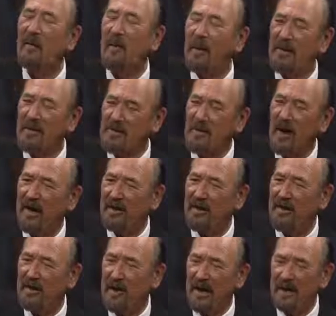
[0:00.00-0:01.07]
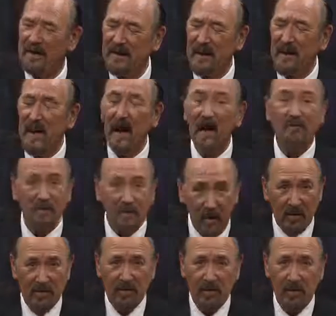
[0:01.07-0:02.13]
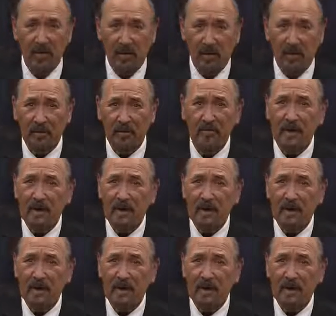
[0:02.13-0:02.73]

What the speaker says: quite excited about it. For those that don't know,